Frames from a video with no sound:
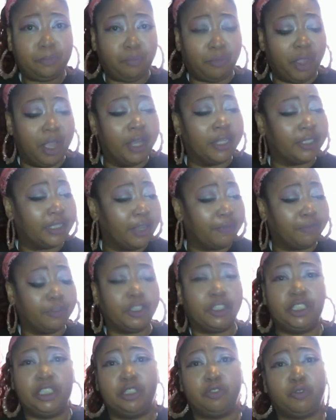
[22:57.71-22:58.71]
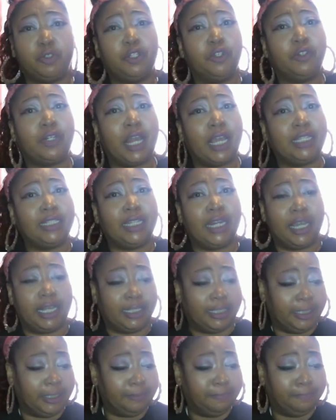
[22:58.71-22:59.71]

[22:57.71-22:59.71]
Except for she's real nice nasty.